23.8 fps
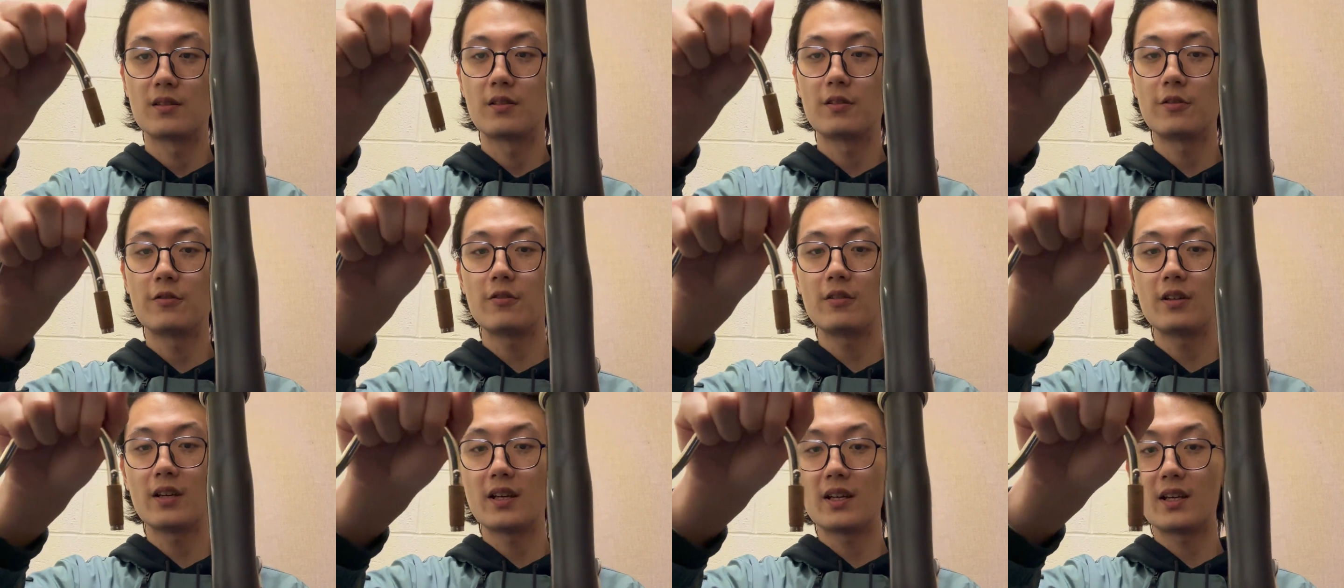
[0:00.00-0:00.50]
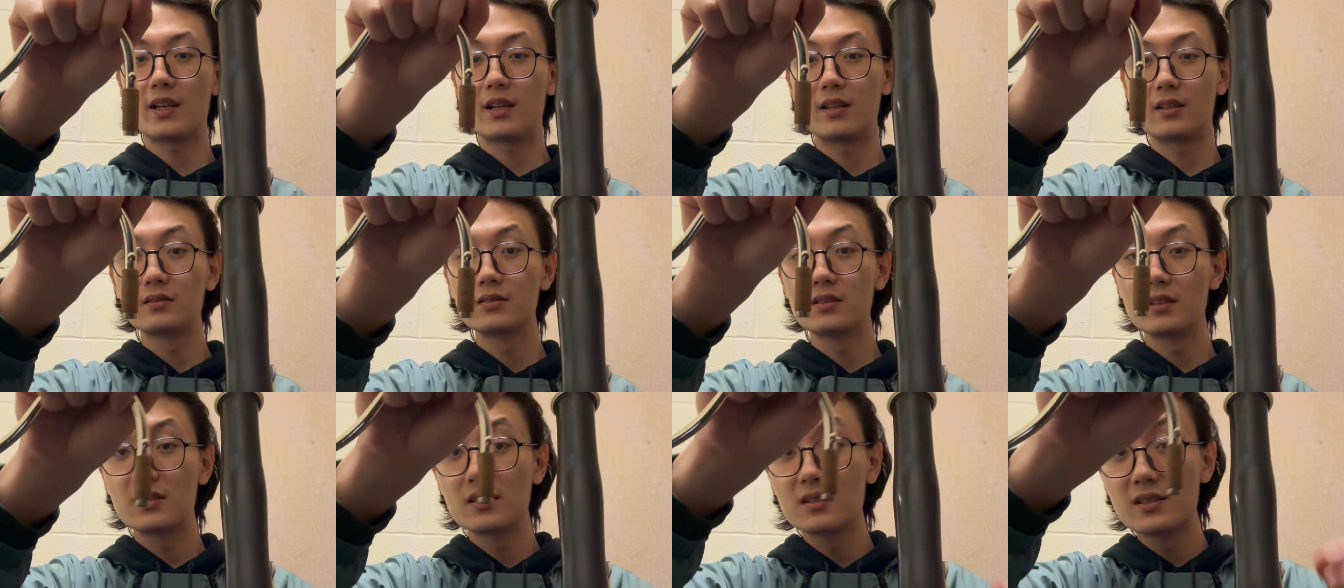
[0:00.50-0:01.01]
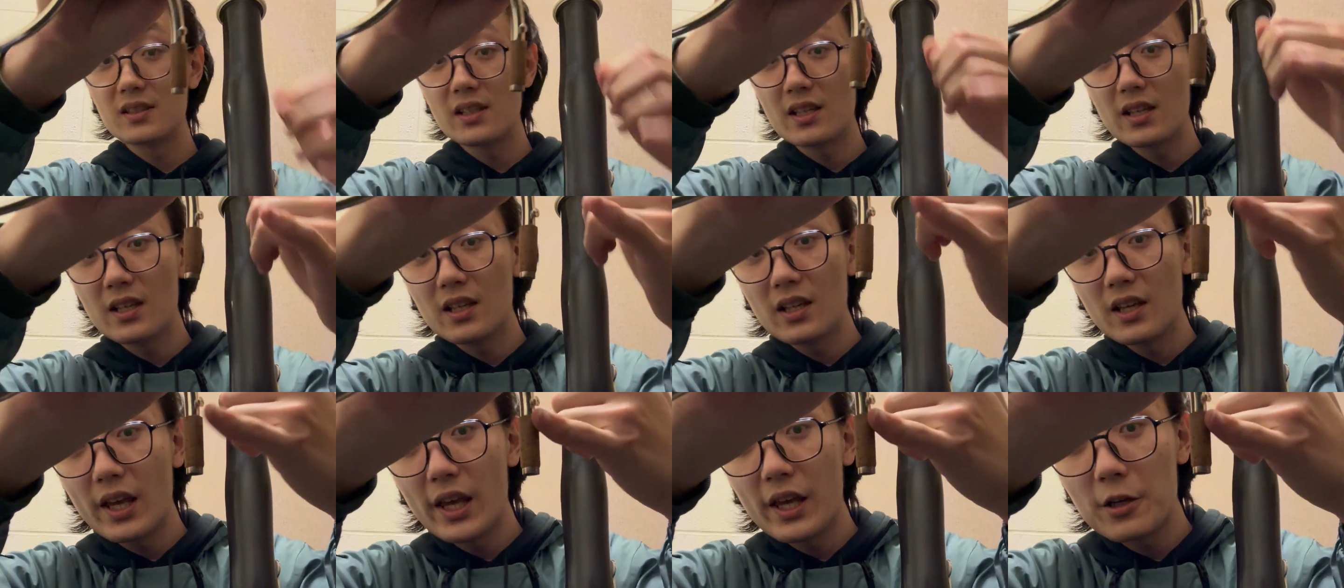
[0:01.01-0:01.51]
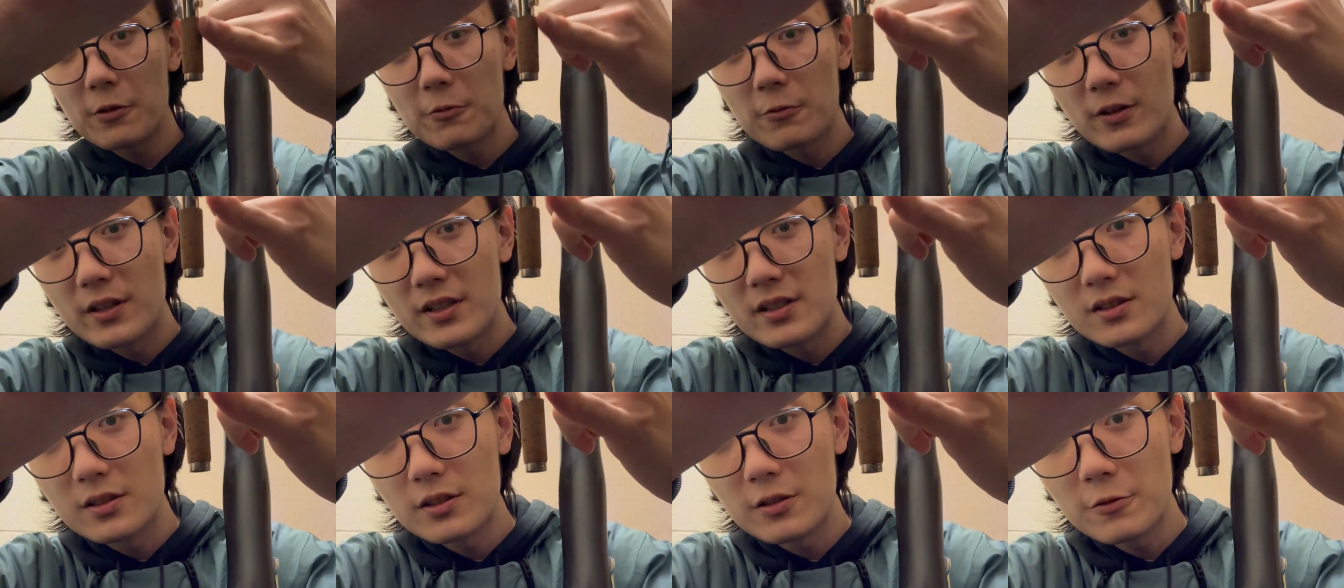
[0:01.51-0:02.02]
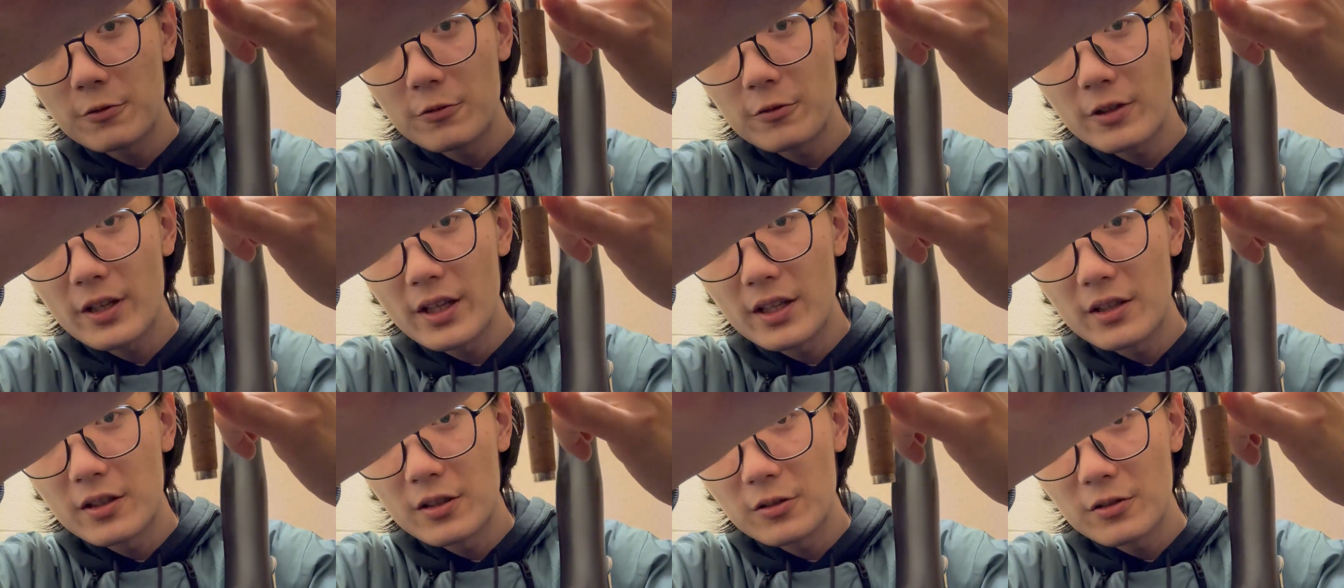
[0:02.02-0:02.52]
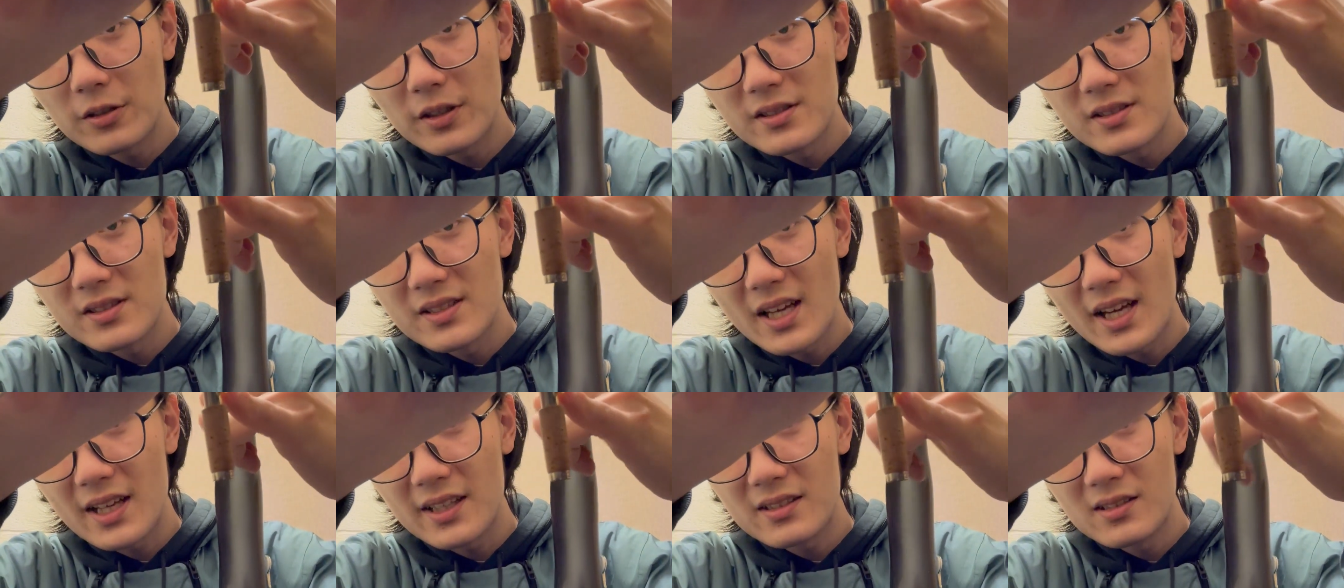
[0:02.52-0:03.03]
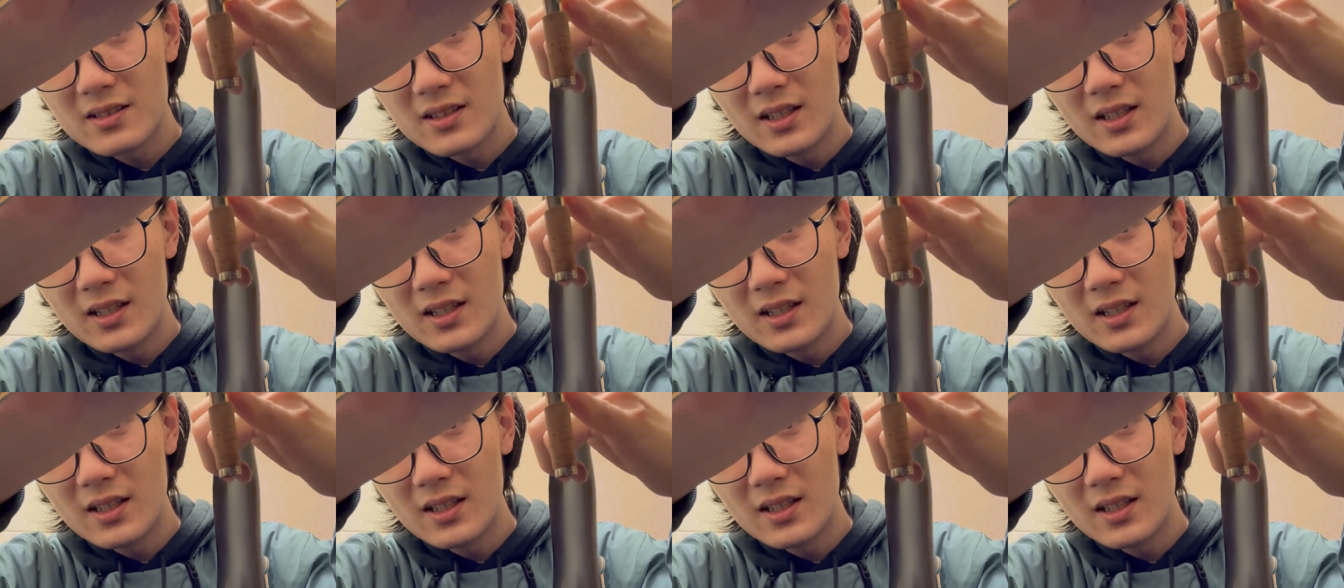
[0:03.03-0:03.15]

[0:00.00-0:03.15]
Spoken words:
you can see here, you can notice that